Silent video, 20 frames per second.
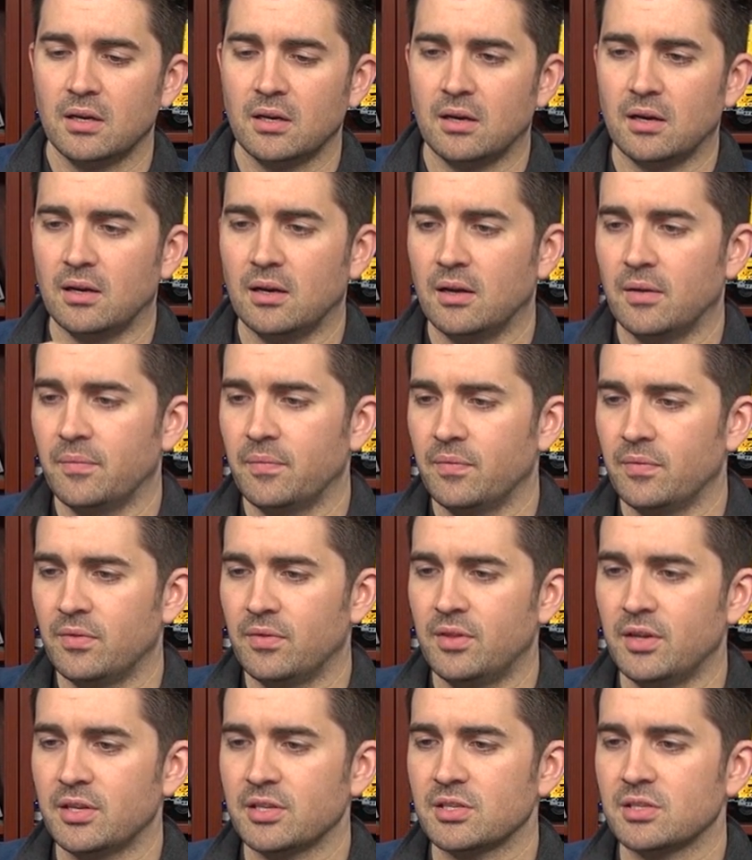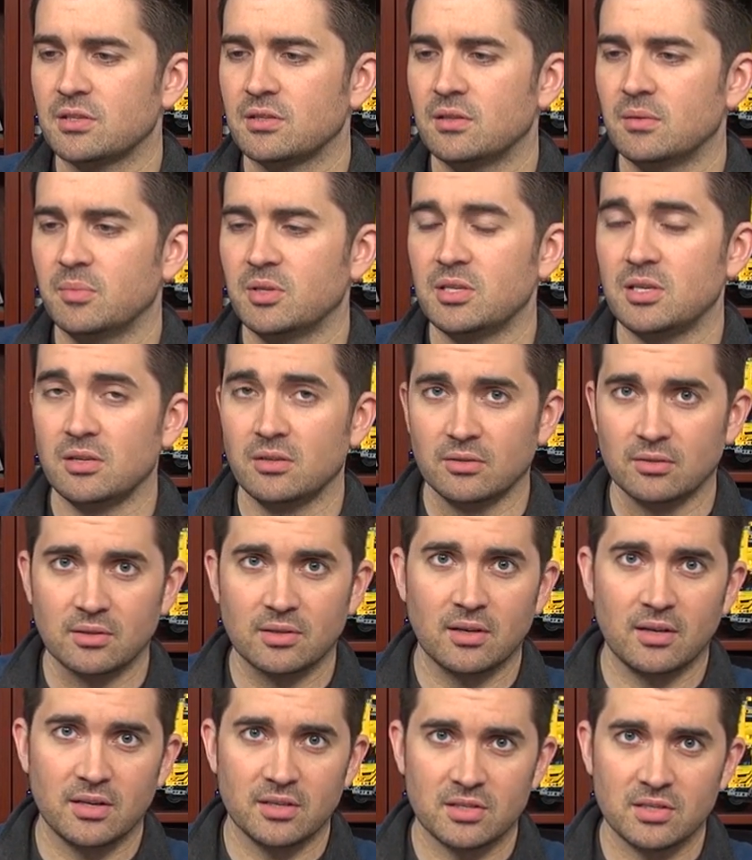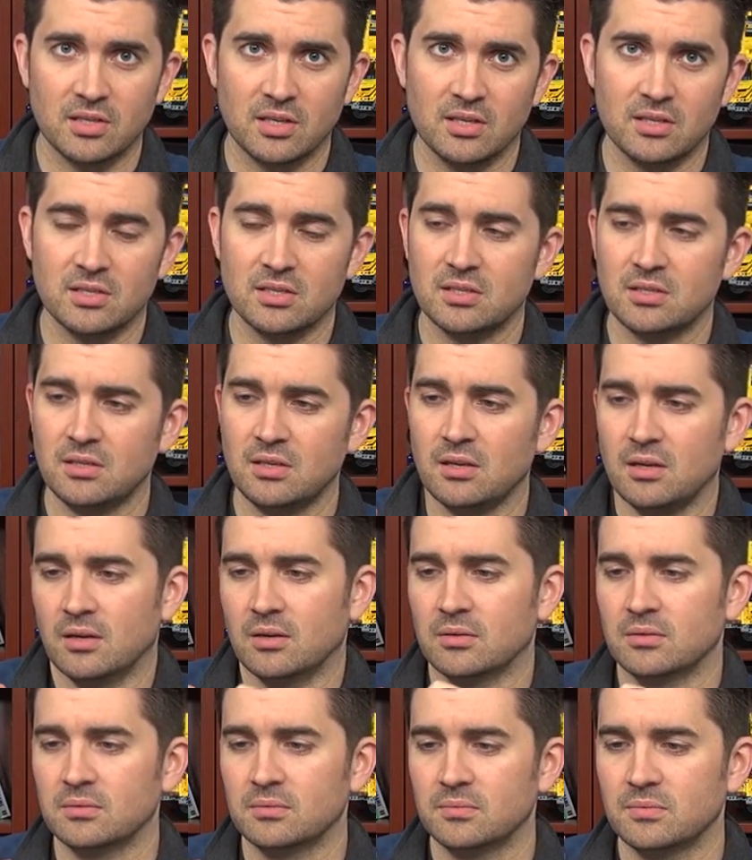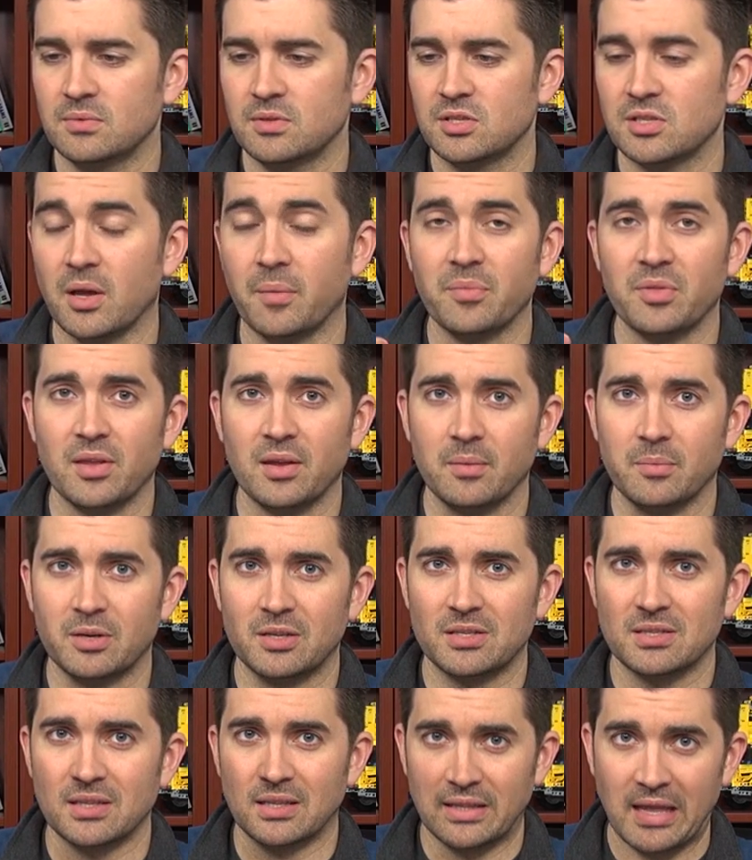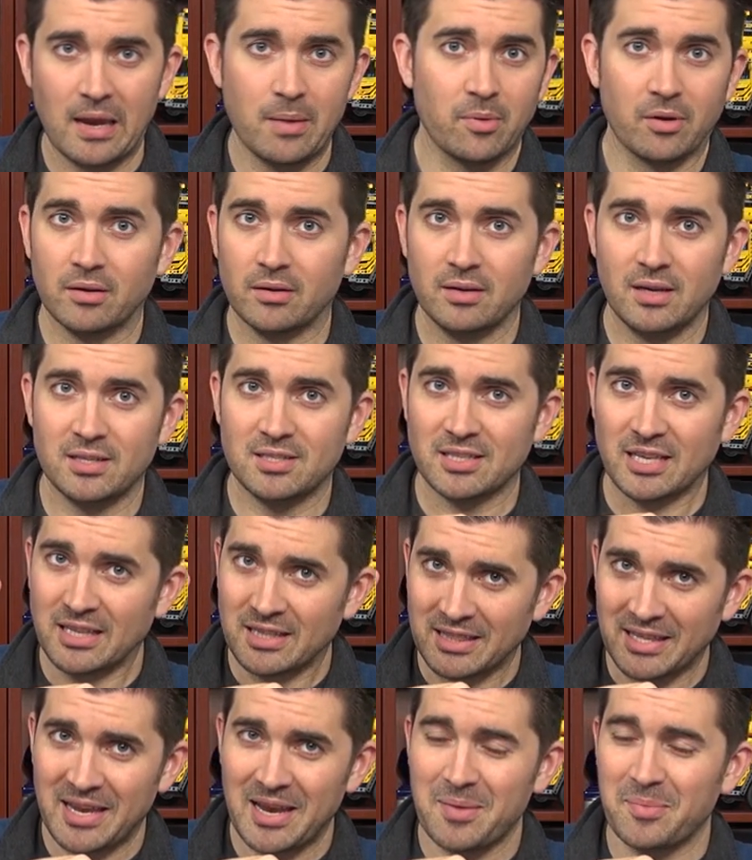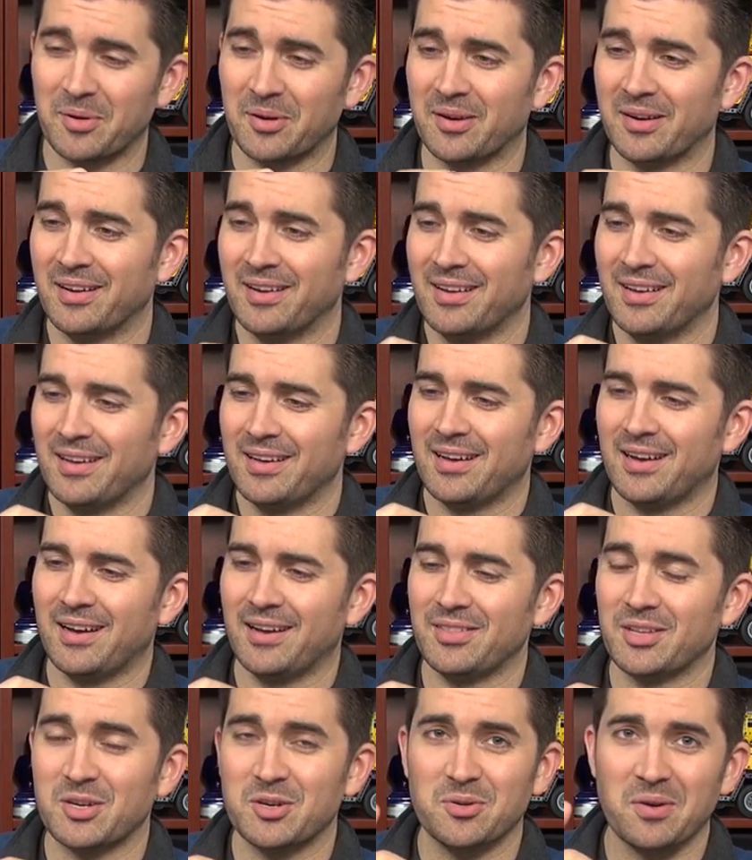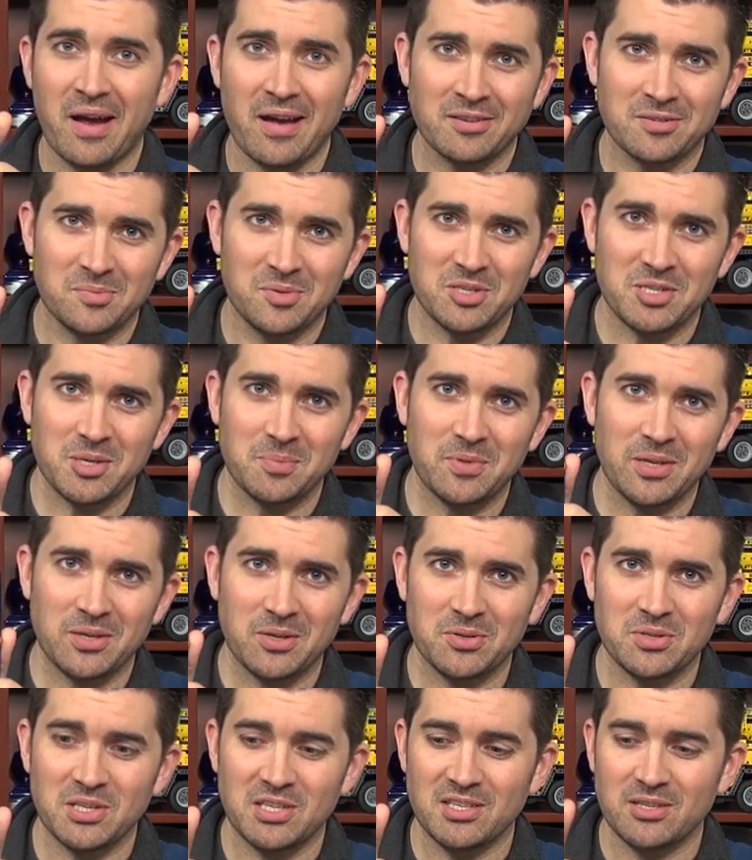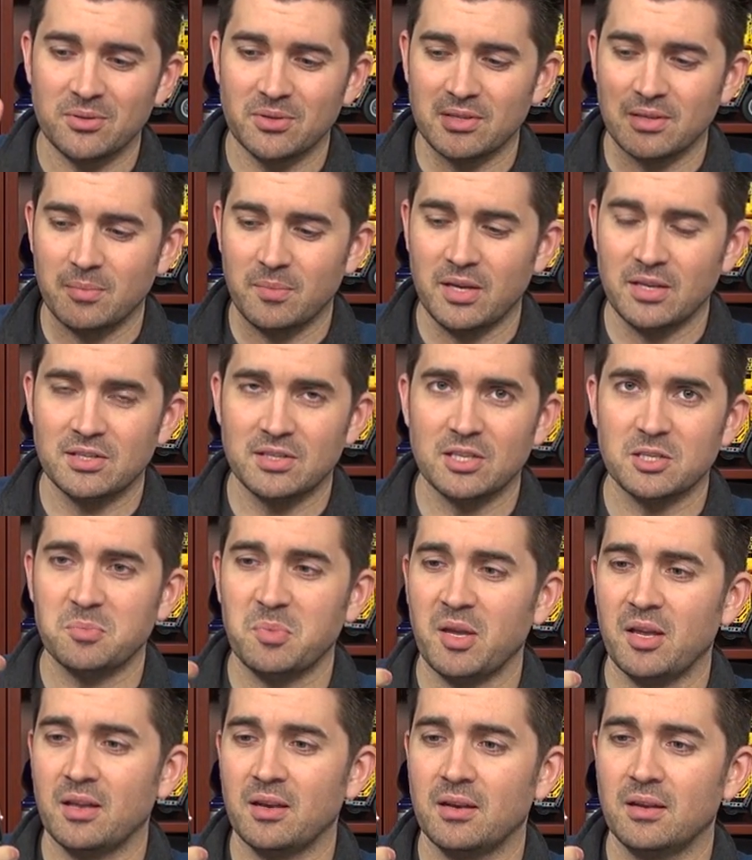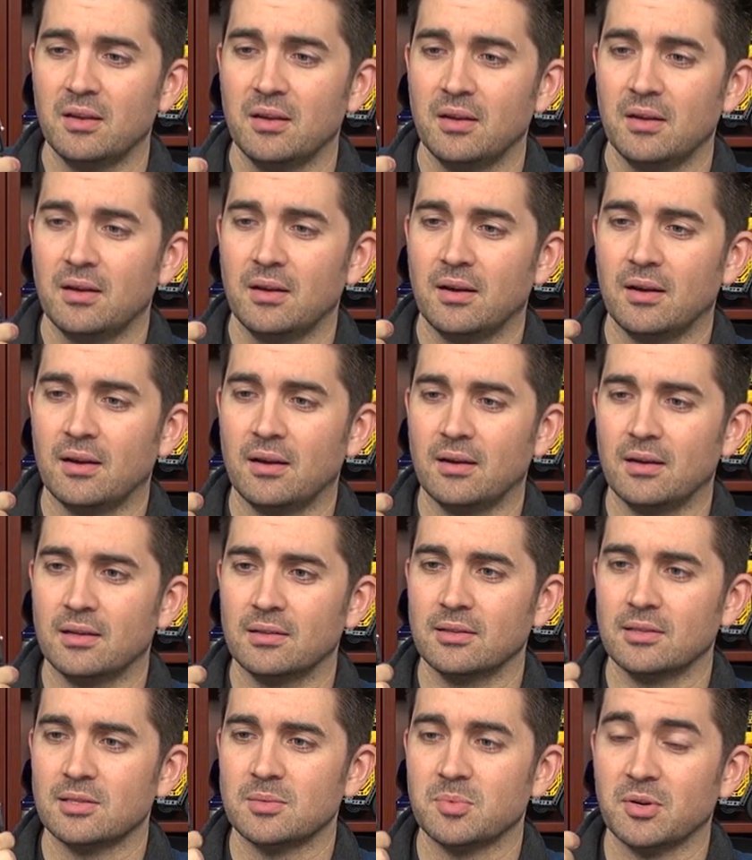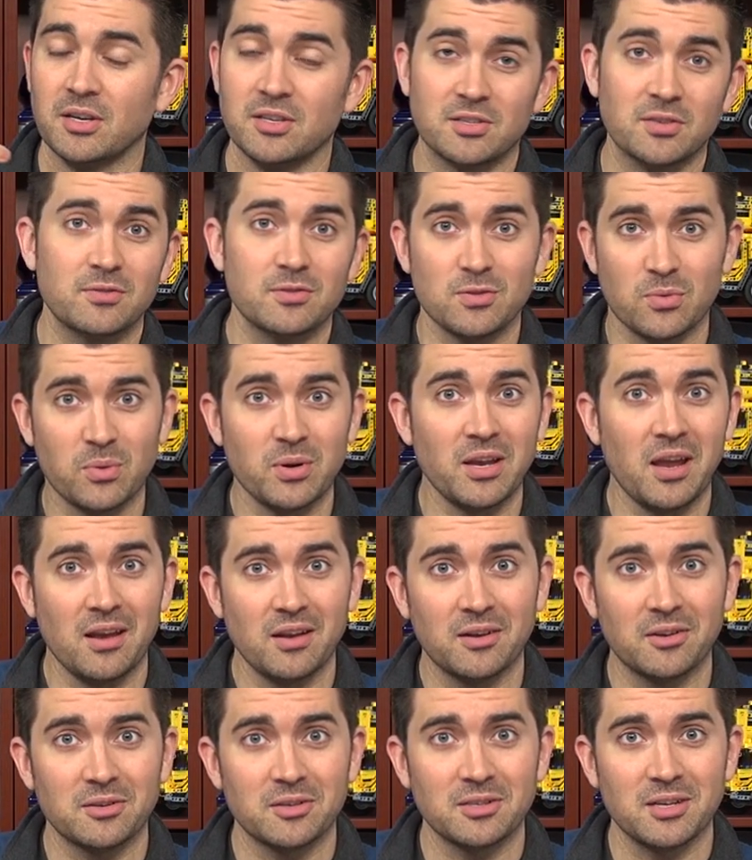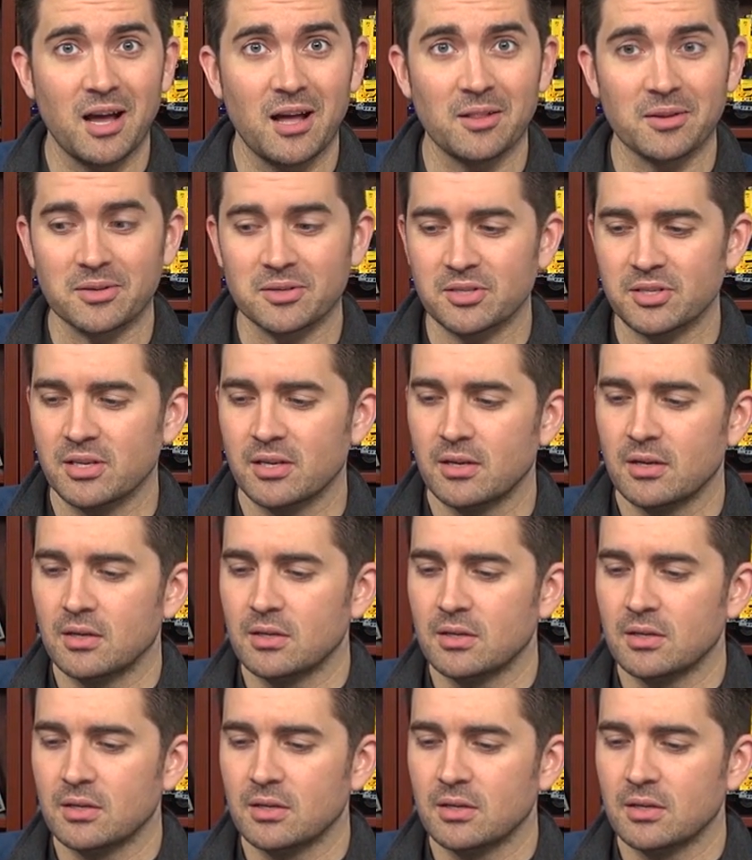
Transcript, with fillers: Uh, this, the material cost is, you know, something, but it's the labor. It's the labor uh, and the craftsmanship that goes into it that makes this pen uh, a list price of $2,800.